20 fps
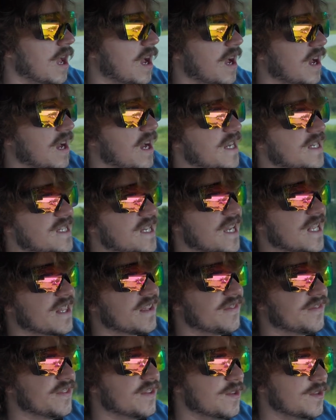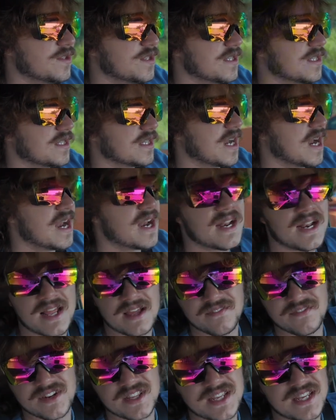I checked the fuses and I didn't
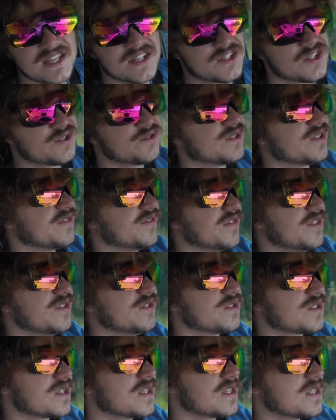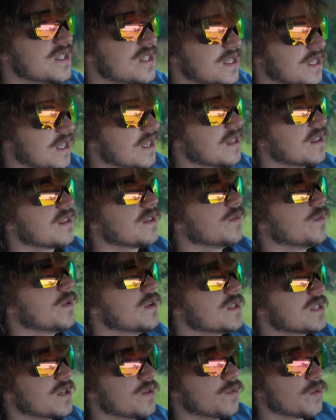have any issue with the fuses. The
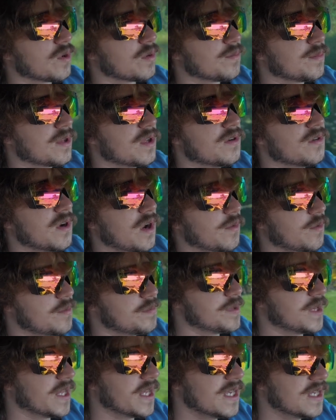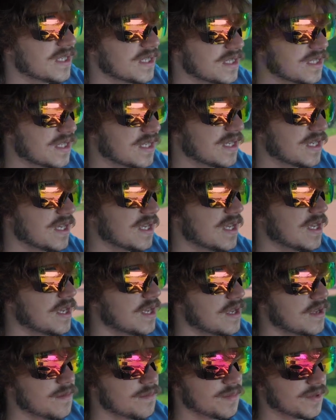ones that were blown I replaced,
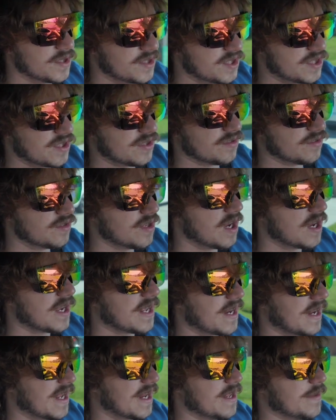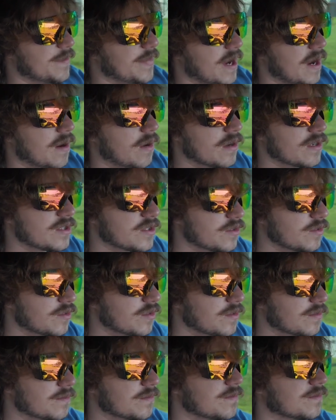but still not getting any power to
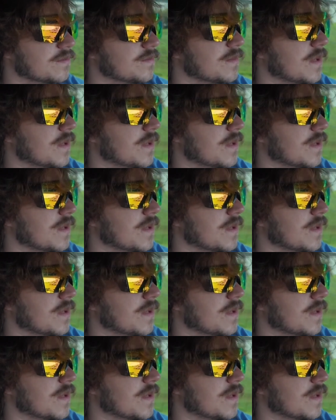them.